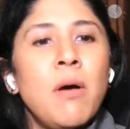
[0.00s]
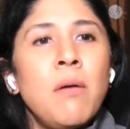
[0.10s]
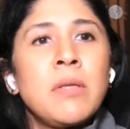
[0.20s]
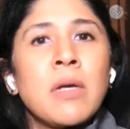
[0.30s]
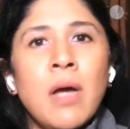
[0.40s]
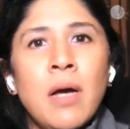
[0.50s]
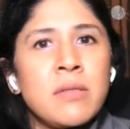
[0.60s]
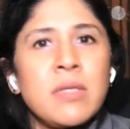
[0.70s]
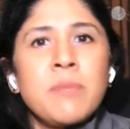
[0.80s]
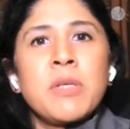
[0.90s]
So the
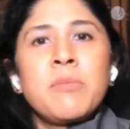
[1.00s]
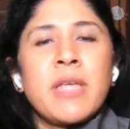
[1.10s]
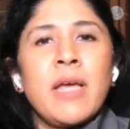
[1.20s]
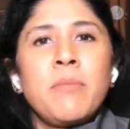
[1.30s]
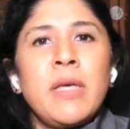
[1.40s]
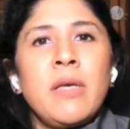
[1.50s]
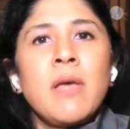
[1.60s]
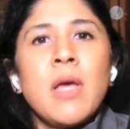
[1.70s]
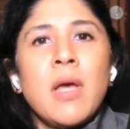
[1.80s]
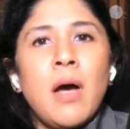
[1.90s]
symptoms can
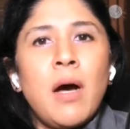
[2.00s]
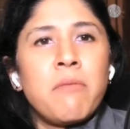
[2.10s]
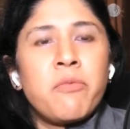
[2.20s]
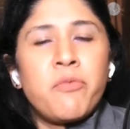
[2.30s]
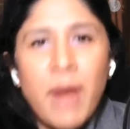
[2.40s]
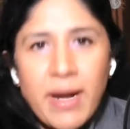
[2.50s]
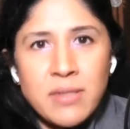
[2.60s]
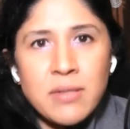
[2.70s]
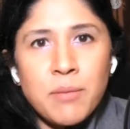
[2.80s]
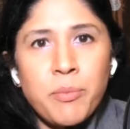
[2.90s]
be
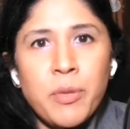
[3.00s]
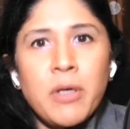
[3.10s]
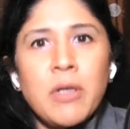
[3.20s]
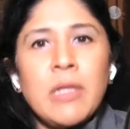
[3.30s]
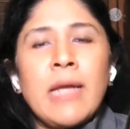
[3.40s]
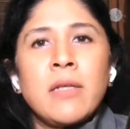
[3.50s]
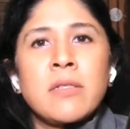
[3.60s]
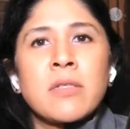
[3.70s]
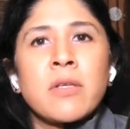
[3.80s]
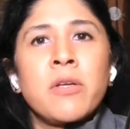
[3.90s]
very simple, and
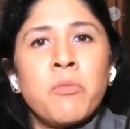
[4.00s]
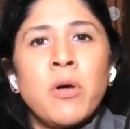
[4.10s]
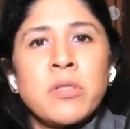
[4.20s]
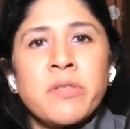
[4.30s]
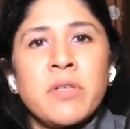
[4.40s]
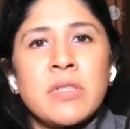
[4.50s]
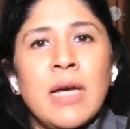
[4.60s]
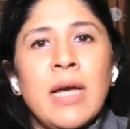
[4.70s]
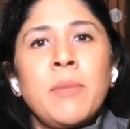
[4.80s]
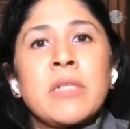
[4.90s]
it's most of the
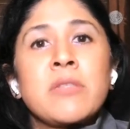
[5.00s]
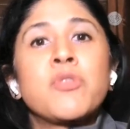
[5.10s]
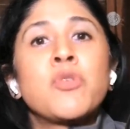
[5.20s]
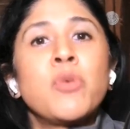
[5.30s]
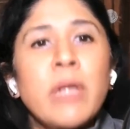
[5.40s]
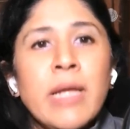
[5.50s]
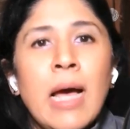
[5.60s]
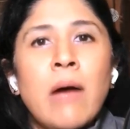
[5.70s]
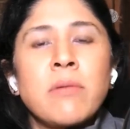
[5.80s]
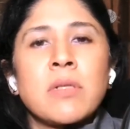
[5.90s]
time it's ruling
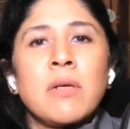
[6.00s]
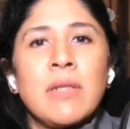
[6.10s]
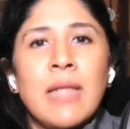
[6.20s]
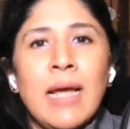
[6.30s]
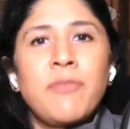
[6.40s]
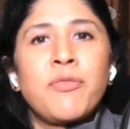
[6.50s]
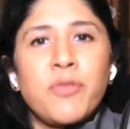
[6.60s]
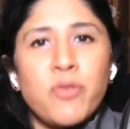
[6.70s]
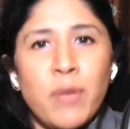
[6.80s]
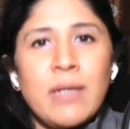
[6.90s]
out
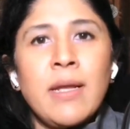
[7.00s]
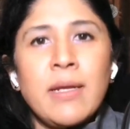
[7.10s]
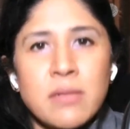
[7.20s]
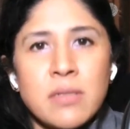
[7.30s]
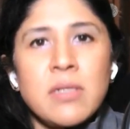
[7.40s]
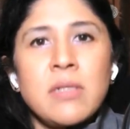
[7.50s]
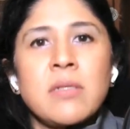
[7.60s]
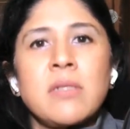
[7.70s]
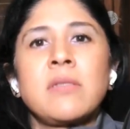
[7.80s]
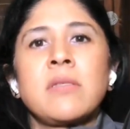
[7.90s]
life-threatening
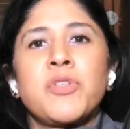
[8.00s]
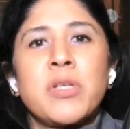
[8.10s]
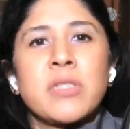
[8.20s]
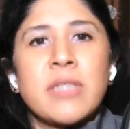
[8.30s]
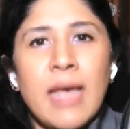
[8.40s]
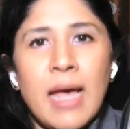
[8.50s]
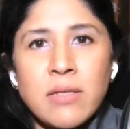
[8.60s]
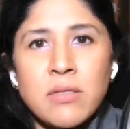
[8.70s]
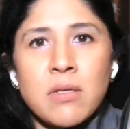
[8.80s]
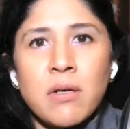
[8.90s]
diseases such as
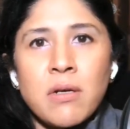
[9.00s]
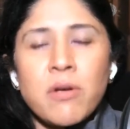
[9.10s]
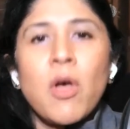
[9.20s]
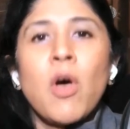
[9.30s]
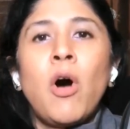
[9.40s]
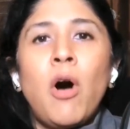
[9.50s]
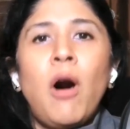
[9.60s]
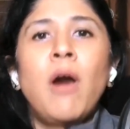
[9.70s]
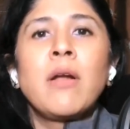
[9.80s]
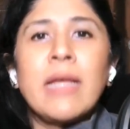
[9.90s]
cancer
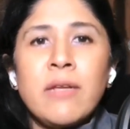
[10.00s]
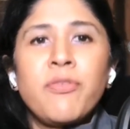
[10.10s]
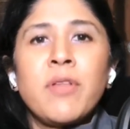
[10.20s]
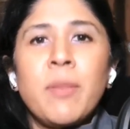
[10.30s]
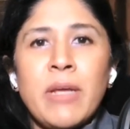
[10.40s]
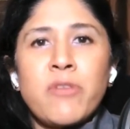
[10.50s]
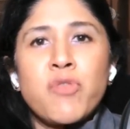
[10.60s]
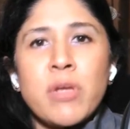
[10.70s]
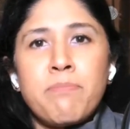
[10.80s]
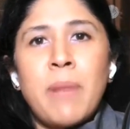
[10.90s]
or
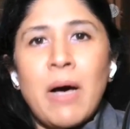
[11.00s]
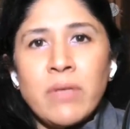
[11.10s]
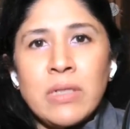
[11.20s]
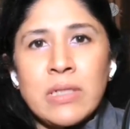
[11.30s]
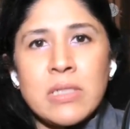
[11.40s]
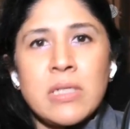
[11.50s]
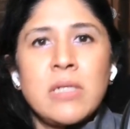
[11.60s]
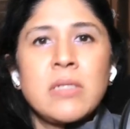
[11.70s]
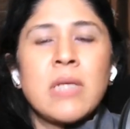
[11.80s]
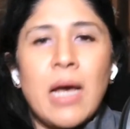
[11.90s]
inflammatory bowel
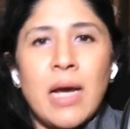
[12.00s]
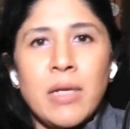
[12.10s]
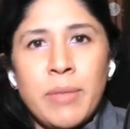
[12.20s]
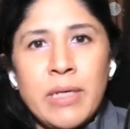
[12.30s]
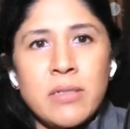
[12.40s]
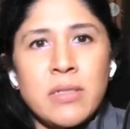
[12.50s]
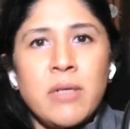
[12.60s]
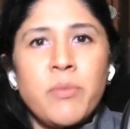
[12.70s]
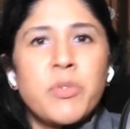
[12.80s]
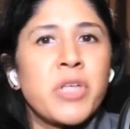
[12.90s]
disease
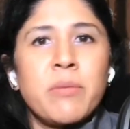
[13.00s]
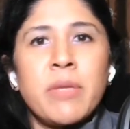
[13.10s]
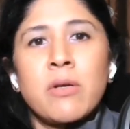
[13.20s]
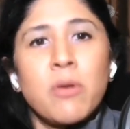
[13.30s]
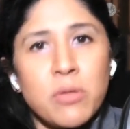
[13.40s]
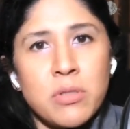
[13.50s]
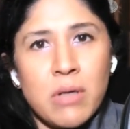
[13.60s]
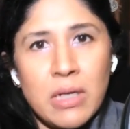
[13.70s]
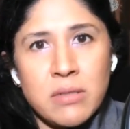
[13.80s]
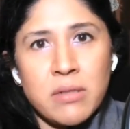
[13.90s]
which can be Crohn's
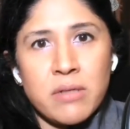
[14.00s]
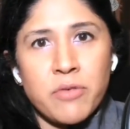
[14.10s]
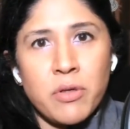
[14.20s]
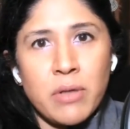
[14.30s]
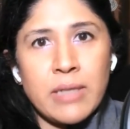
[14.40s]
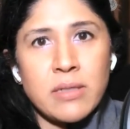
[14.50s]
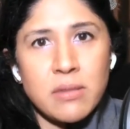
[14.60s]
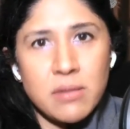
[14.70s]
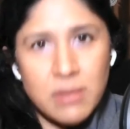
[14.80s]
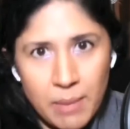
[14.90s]
or ulcerative
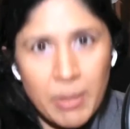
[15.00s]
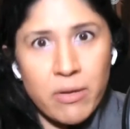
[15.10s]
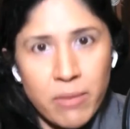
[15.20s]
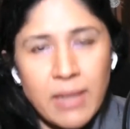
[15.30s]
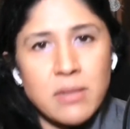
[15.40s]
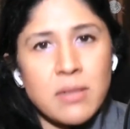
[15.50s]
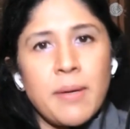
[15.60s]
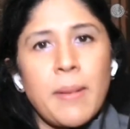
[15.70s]
colitis. Am I correct?